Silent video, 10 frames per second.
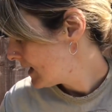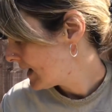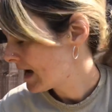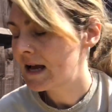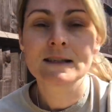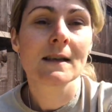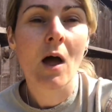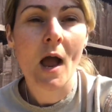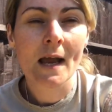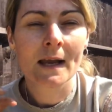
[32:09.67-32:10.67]
It has
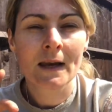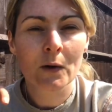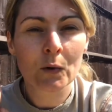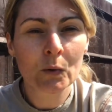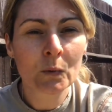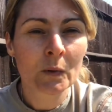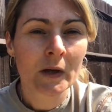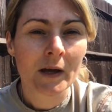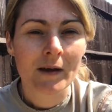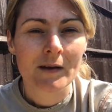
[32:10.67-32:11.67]
like little
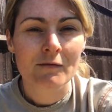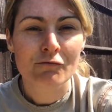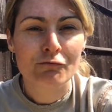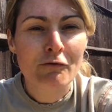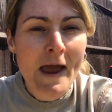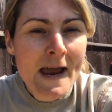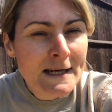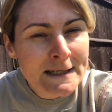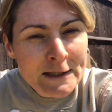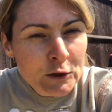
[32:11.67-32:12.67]

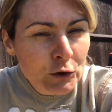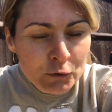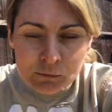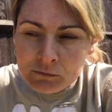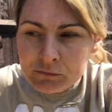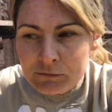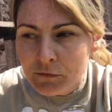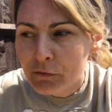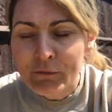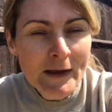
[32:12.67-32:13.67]
red little
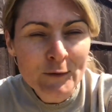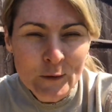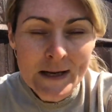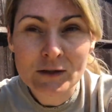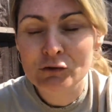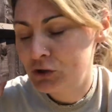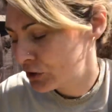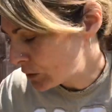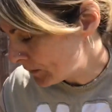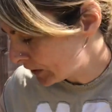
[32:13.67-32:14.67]
things on it. It's
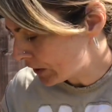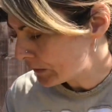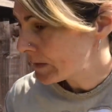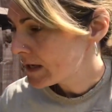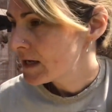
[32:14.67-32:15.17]
super cute.